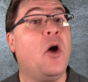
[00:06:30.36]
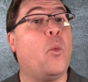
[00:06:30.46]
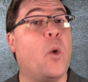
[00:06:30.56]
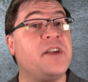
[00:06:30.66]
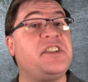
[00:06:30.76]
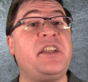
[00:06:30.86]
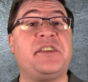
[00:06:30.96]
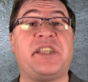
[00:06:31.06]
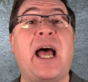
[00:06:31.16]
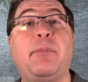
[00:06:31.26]
wasn't
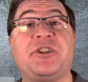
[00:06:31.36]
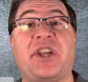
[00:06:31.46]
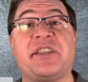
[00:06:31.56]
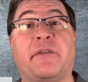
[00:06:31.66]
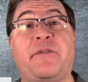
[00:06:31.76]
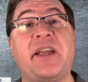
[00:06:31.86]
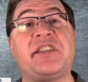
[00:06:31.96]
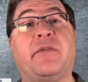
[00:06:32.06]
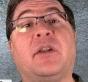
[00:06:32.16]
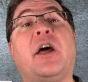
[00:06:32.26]
established as a
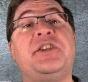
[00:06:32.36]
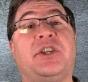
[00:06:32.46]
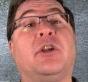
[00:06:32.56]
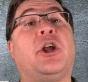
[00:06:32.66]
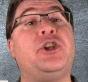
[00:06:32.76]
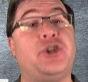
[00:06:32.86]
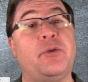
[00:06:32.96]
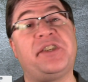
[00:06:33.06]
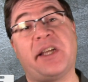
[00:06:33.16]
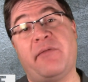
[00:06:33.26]
festival until
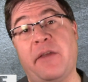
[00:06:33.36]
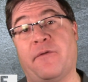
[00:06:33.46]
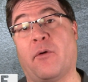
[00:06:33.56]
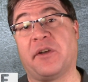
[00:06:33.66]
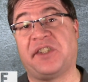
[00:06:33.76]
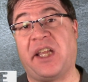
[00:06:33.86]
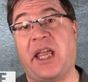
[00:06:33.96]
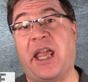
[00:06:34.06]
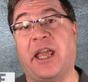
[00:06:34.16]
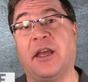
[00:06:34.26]
274
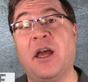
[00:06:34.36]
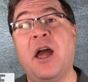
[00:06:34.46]
CE,